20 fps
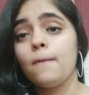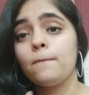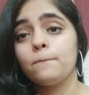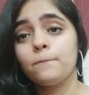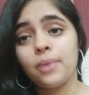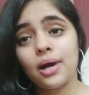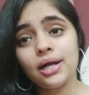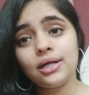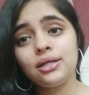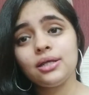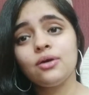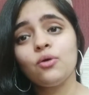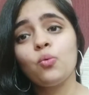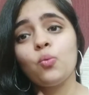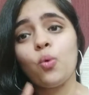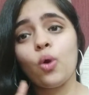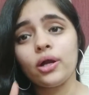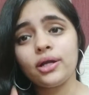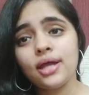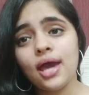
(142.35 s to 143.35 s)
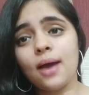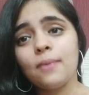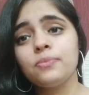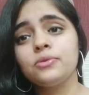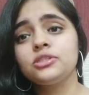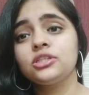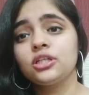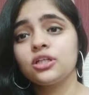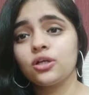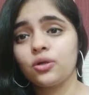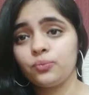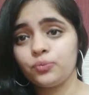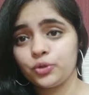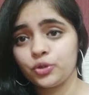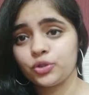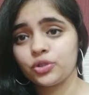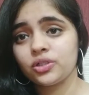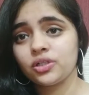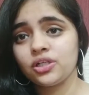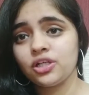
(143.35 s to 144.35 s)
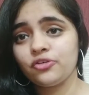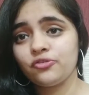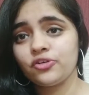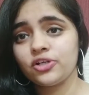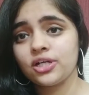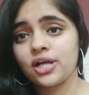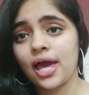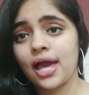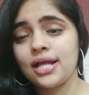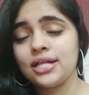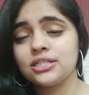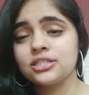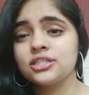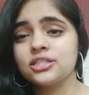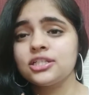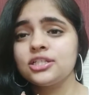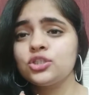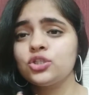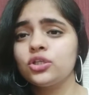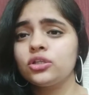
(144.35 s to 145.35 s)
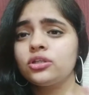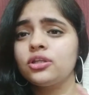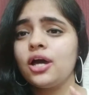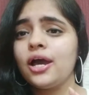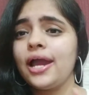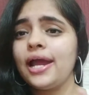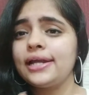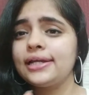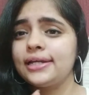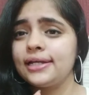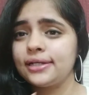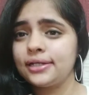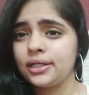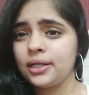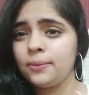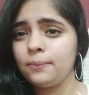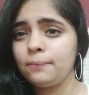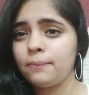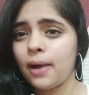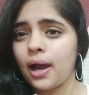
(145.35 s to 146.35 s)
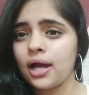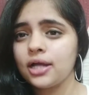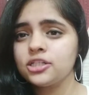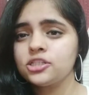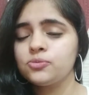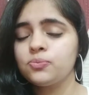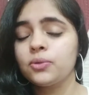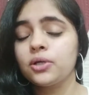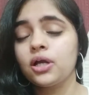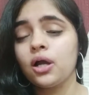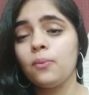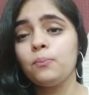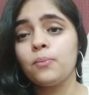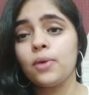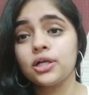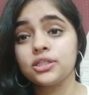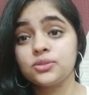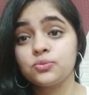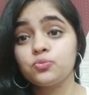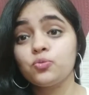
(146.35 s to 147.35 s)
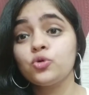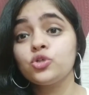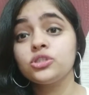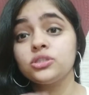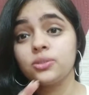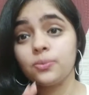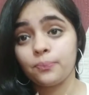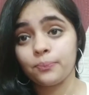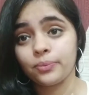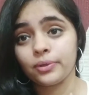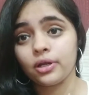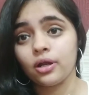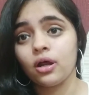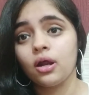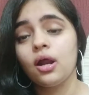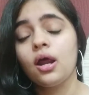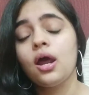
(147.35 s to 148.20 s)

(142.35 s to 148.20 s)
But what happens in computer delivered IELTS is the editing parts become much more simpler